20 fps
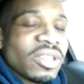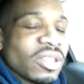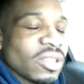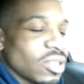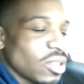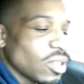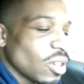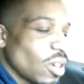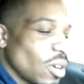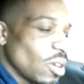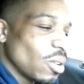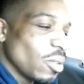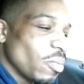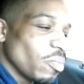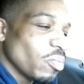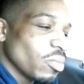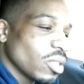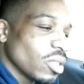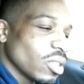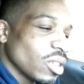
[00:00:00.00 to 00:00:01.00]
So
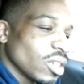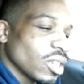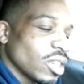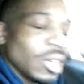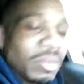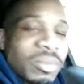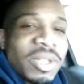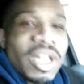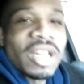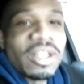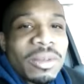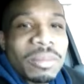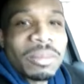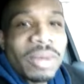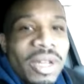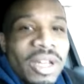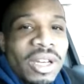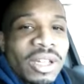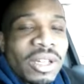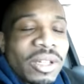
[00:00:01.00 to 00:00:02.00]
keep that in
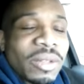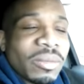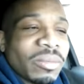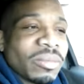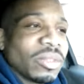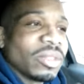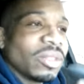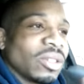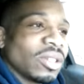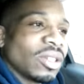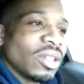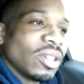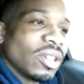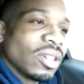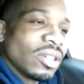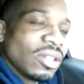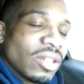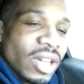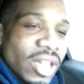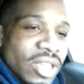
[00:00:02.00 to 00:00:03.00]
mind.
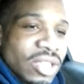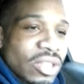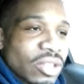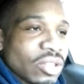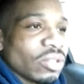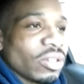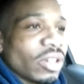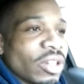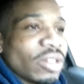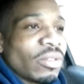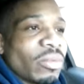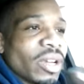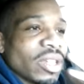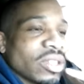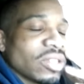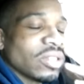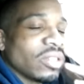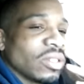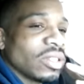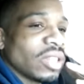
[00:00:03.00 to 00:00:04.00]
You guys enjoy the
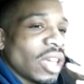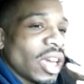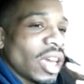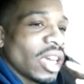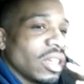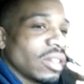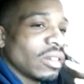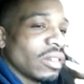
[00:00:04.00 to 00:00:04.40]
rest of your day.